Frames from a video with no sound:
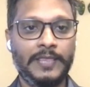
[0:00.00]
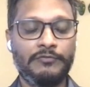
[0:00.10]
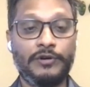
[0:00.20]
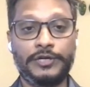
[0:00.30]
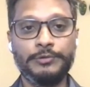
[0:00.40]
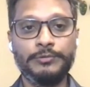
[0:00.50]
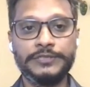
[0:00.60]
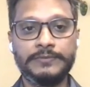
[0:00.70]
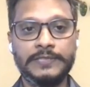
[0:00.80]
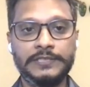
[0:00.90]
For Q1
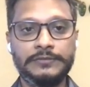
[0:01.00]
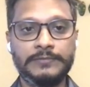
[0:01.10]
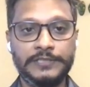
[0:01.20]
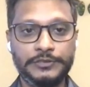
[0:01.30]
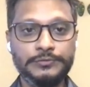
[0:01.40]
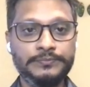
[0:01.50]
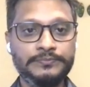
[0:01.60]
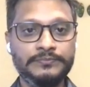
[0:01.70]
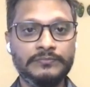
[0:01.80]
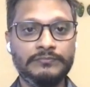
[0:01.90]
2022,
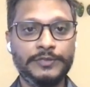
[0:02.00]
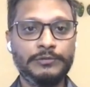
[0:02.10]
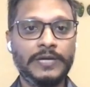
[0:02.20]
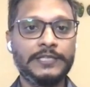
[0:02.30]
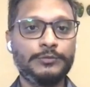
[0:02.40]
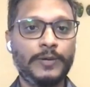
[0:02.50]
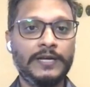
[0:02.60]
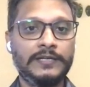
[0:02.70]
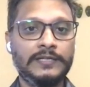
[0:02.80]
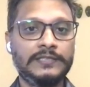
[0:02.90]
we would like to
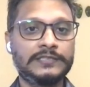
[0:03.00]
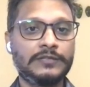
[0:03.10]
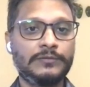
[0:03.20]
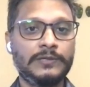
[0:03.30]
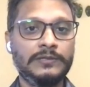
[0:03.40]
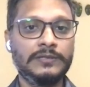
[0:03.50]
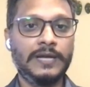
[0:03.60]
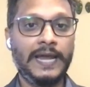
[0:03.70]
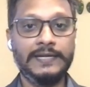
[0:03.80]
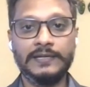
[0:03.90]
validate, discover,
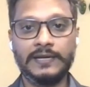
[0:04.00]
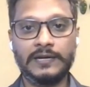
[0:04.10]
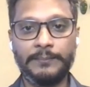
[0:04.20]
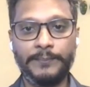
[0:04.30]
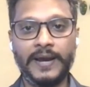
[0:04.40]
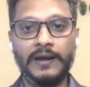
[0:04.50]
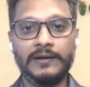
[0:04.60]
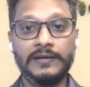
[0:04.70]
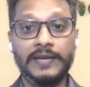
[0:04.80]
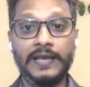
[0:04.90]
and compare
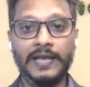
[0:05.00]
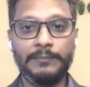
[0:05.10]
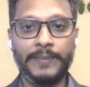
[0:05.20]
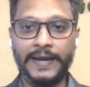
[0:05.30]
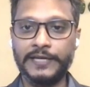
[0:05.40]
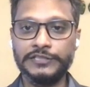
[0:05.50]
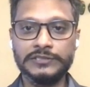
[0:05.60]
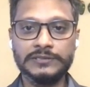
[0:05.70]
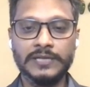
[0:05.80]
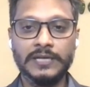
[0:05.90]
AI
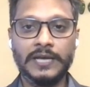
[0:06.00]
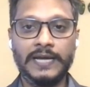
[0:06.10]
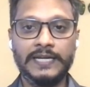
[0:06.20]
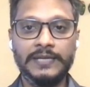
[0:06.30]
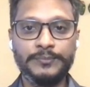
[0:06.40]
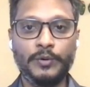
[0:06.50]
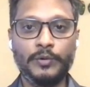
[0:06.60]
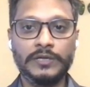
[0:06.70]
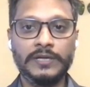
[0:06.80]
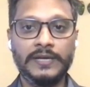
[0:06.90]
packages and
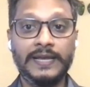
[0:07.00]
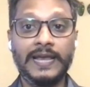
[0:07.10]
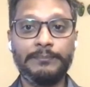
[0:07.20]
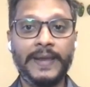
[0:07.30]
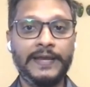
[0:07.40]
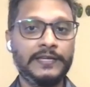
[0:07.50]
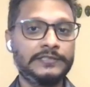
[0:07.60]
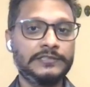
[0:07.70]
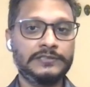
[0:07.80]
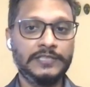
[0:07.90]
import AI
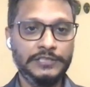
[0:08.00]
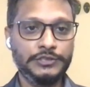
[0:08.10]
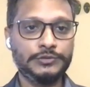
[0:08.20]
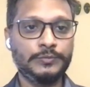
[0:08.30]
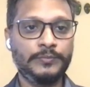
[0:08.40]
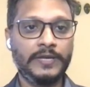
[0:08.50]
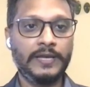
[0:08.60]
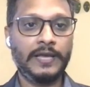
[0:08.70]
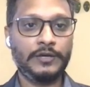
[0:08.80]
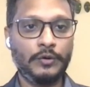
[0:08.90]
packages into
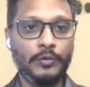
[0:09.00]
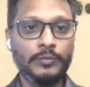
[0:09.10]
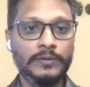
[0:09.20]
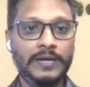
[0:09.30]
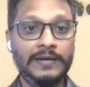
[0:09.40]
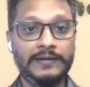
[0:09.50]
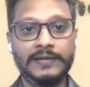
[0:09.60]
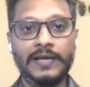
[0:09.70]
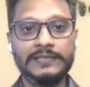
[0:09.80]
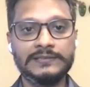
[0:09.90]
AI Core and
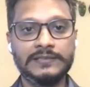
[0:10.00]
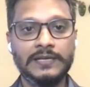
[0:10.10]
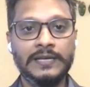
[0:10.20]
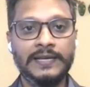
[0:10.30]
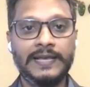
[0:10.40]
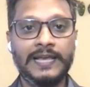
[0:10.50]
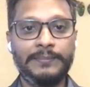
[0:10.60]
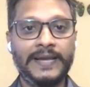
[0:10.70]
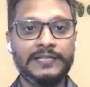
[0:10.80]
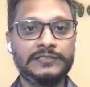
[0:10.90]
realize AI
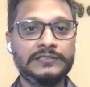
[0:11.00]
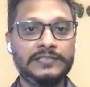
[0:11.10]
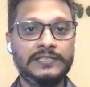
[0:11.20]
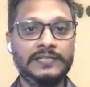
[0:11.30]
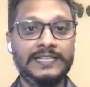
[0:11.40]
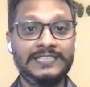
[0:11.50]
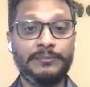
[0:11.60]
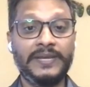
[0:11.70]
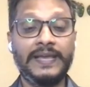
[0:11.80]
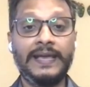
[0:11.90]
packages in
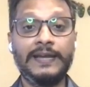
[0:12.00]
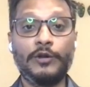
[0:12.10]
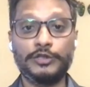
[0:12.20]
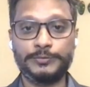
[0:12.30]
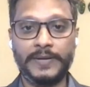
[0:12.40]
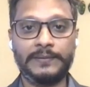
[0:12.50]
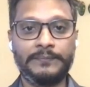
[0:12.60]
SAP AI Launchpad.